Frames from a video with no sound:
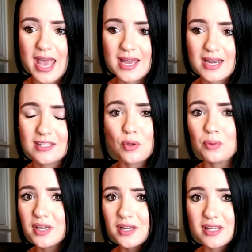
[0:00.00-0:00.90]
And it's
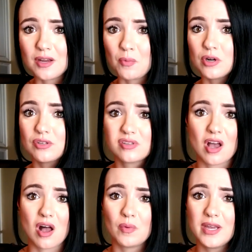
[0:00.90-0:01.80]
only going to get worse,
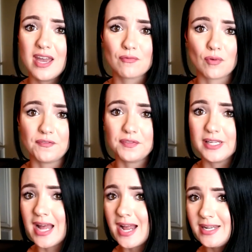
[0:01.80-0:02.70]
y'all. We have
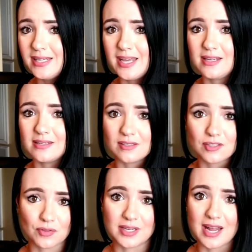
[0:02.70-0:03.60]
roughly 90 days
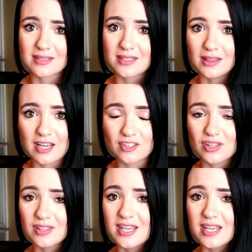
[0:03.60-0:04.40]
until the next election.